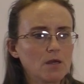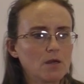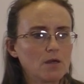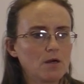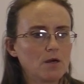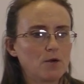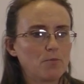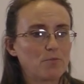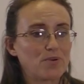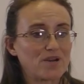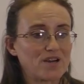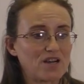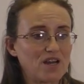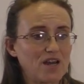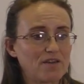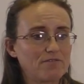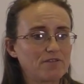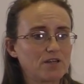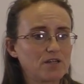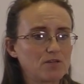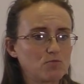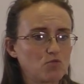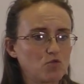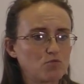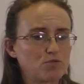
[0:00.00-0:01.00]
through my
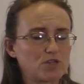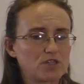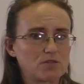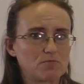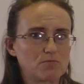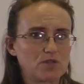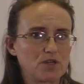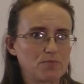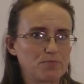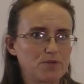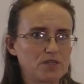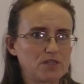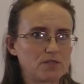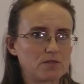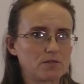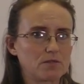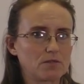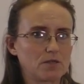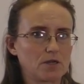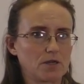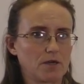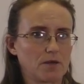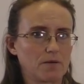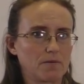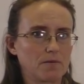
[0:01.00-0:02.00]
activities,
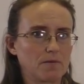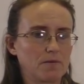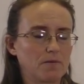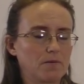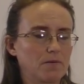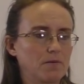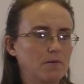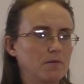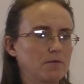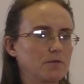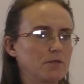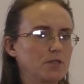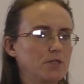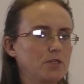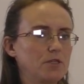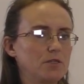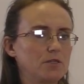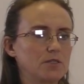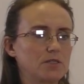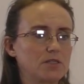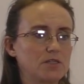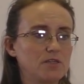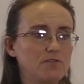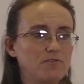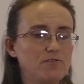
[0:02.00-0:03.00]
to
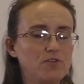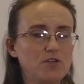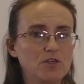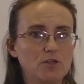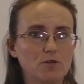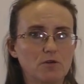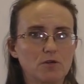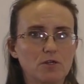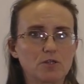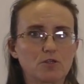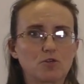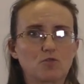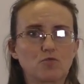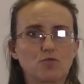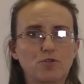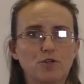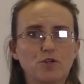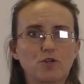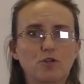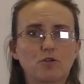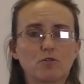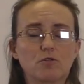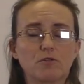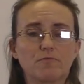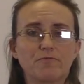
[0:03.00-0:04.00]
realize the current
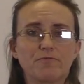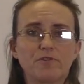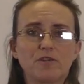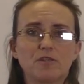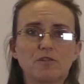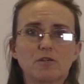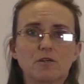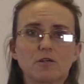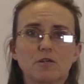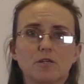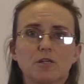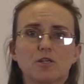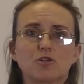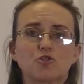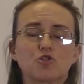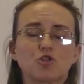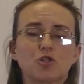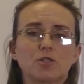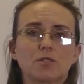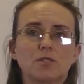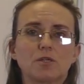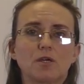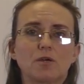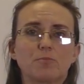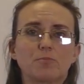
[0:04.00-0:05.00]
point of my life,
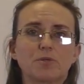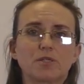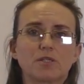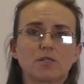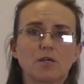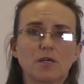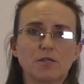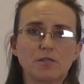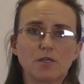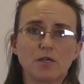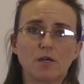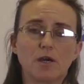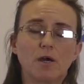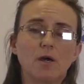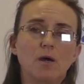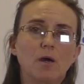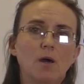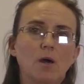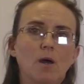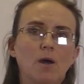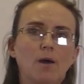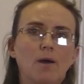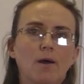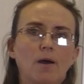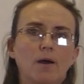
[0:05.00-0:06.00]
who I
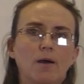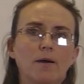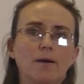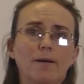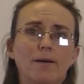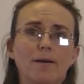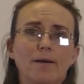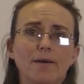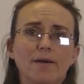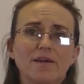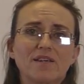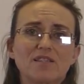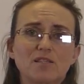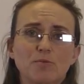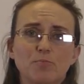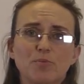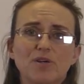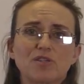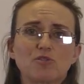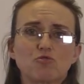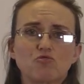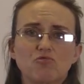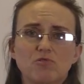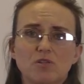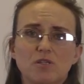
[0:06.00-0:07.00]
am at
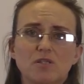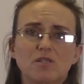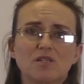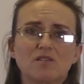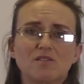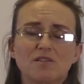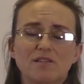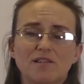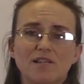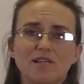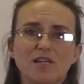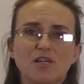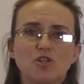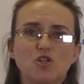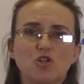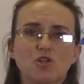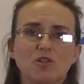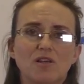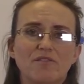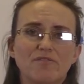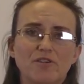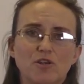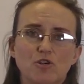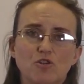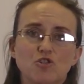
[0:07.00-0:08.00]
this moment,
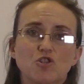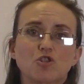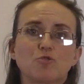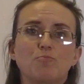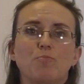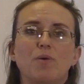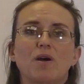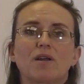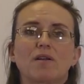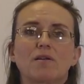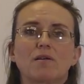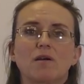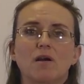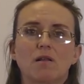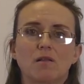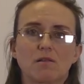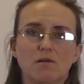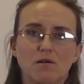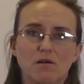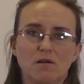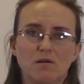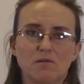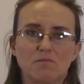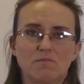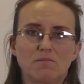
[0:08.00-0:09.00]
and to
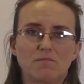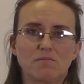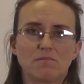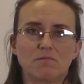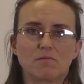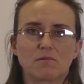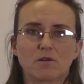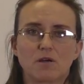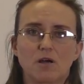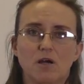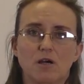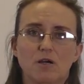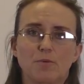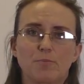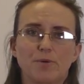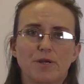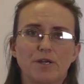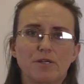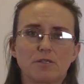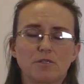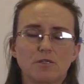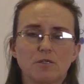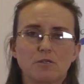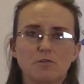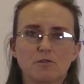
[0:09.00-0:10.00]
realize what is my
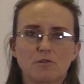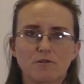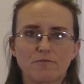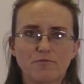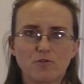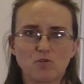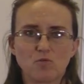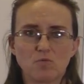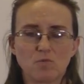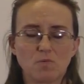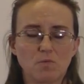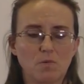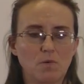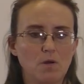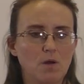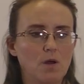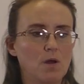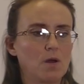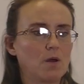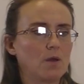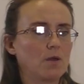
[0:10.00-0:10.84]
destination.